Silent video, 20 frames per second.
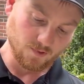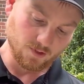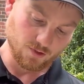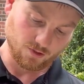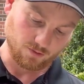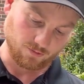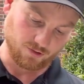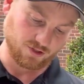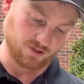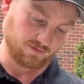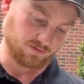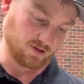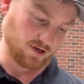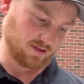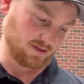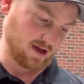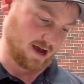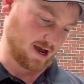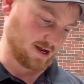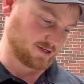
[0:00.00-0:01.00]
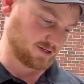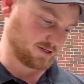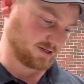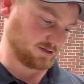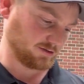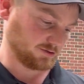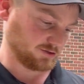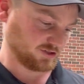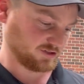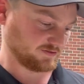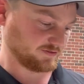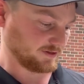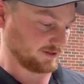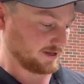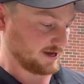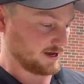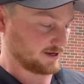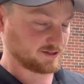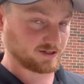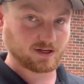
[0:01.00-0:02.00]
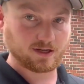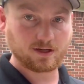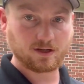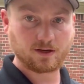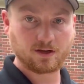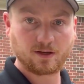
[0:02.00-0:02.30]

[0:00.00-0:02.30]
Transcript: So once you've done that, you'll just fill out